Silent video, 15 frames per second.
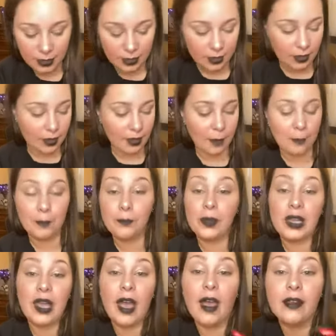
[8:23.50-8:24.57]
But
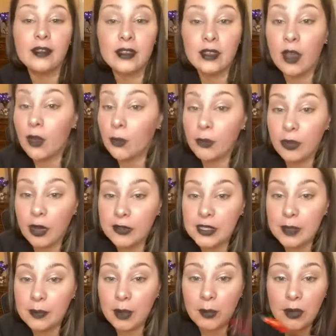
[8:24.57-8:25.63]
yeah, so pro tip
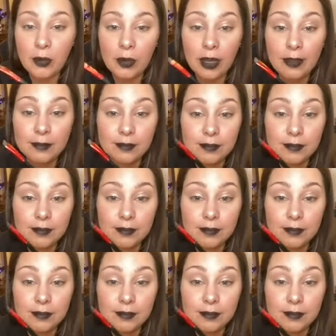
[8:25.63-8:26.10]
number one,